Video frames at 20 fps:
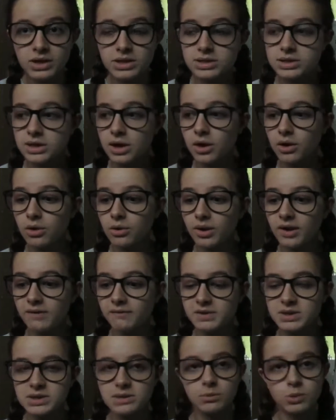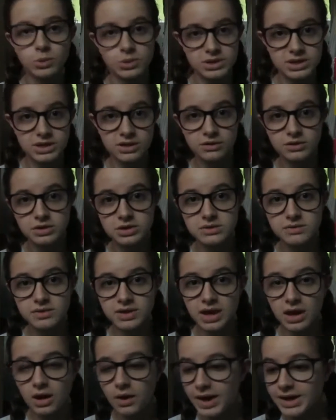So if it's a more serious
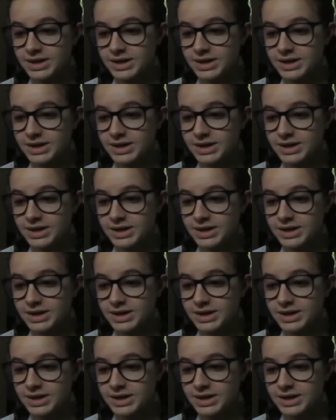video,